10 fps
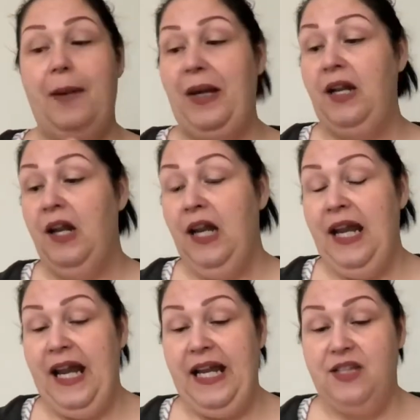I mean,
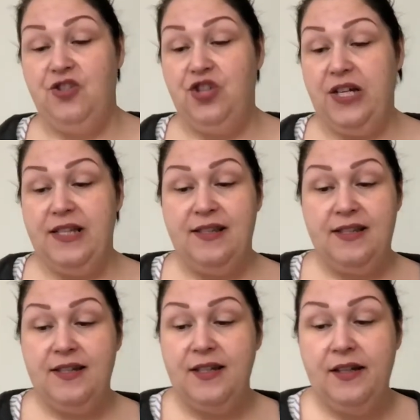it's
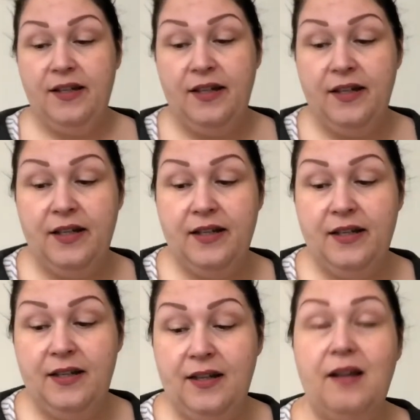just
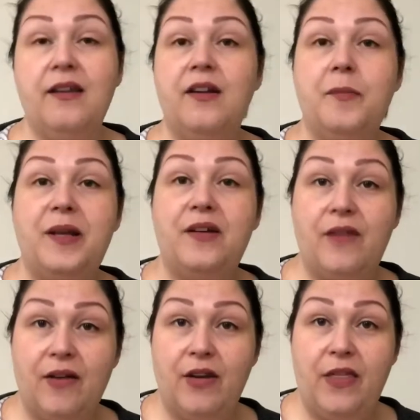a little bit of
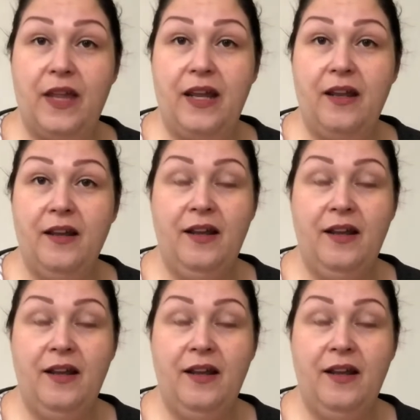everything.